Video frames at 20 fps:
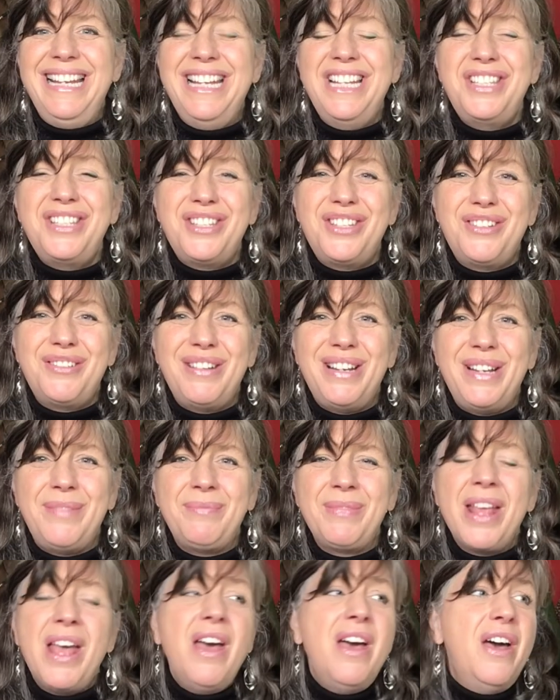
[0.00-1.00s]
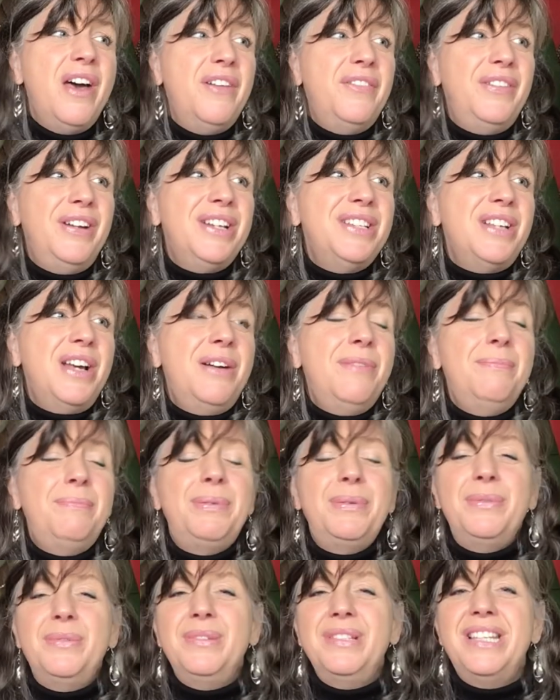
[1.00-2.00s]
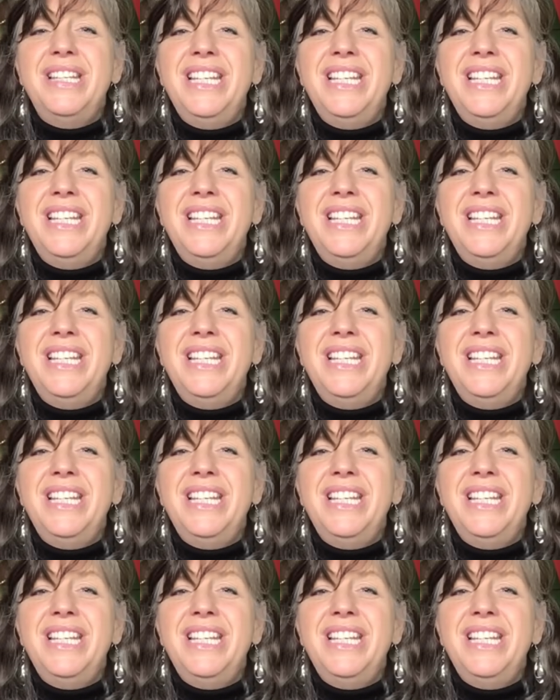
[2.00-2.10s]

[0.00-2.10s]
history. For example,